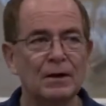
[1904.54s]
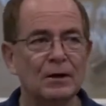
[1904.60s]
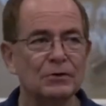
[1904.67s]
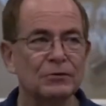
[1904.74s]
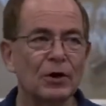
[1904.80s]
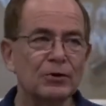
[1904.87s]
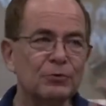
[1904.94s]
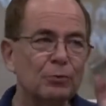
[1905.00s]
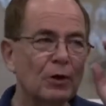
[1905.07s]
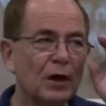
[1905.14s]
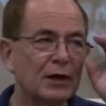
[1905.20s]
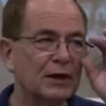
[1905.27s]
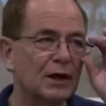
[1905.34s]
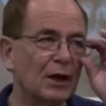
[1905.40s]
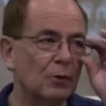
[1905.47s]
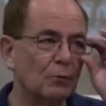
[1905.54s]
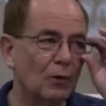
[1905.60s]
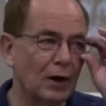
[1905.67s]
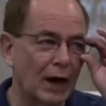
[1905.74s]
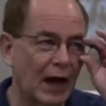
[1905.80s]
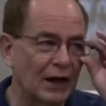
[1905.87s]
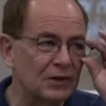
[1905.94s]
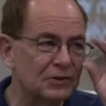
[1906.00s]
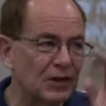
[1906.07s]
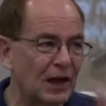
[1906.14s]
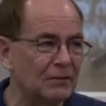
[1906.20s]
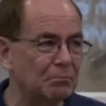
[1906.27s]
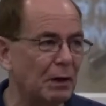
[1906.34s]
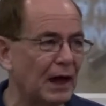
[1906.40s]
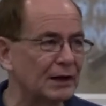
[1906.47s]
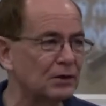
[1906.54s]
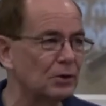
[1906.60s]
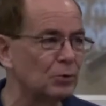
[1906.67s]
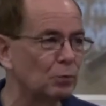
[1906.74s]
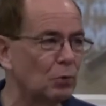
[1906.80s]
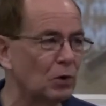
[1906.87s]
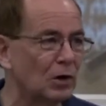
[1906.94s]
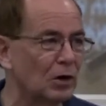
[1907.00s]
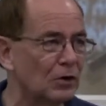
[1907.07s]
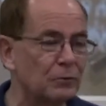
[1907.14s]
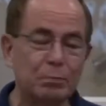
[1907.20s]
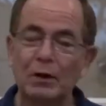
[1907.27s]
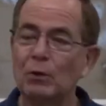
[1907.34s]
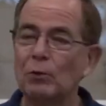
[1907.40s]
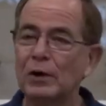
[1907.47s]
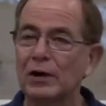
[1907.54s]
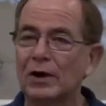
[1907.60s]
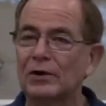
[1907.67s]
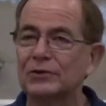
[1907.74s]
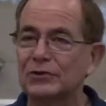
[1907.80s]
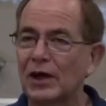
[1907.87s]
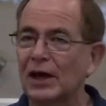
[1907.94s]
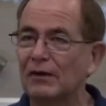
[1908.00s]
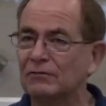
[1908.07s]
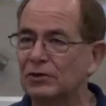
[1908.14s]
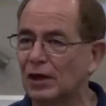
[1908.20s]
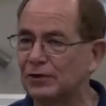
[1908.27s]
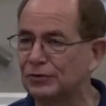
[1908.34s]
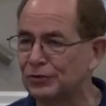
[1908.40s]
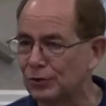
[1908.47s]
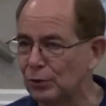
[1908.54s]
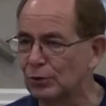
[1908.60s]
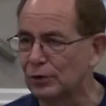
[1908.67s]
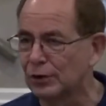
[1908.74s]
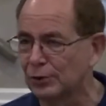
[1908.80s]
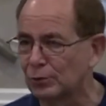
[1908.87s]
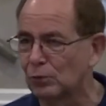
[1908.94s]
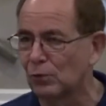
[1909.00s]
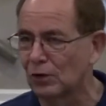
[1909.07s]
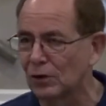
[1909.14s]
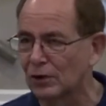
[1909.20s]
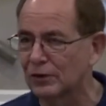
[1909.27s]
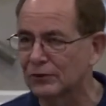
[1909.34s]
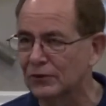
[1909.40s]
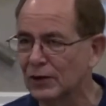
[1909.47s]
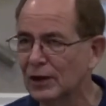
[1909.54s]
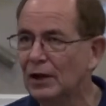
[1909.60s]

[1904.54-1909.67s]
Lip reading: Church, again, we're not saved by good works, but we are saved unto good works.